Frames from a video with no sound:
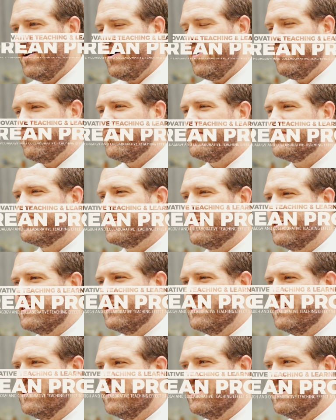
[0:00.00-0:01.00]
I've always had
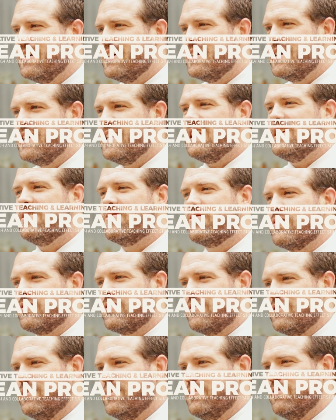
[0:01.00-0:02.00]
a, an
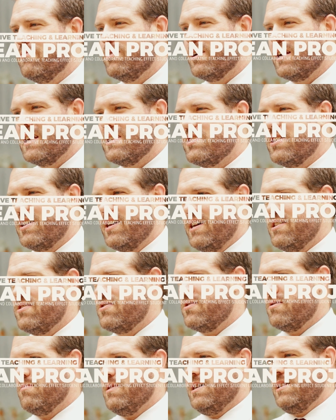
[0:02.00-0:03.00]
interest in what
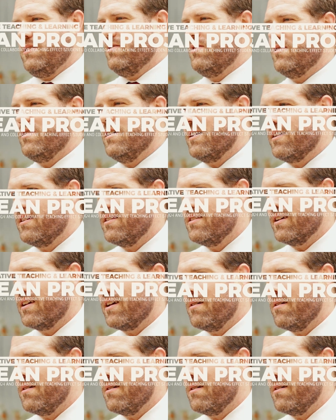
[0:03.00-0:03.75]
education might look like in the